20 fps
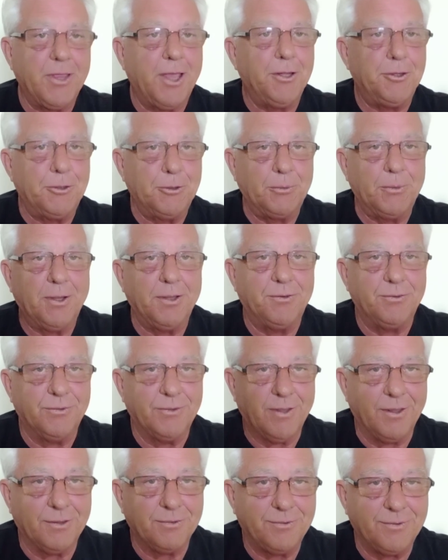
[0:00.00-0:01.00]
they do
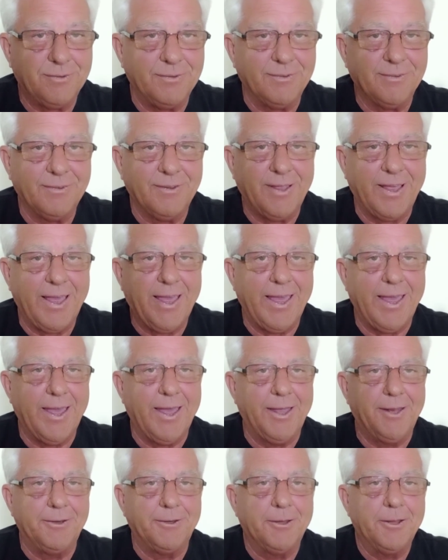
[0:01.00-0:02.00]
exist.
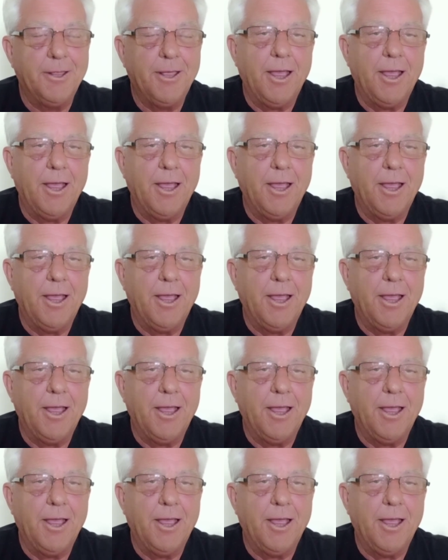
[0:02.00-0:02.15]
And